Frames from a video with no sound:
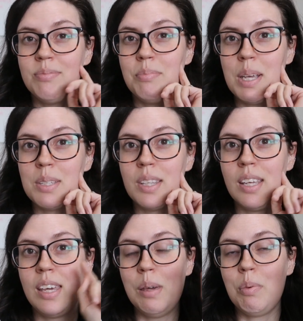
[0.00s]

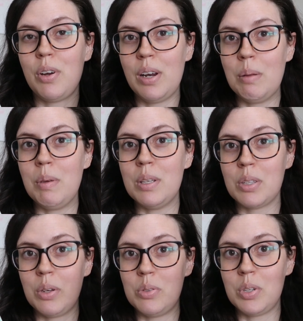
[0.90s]
basically keep your enemies
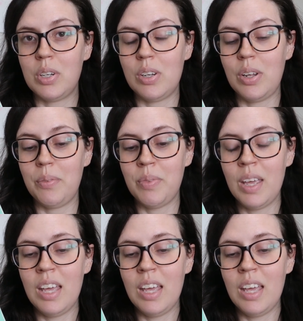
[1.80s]
closer, you know.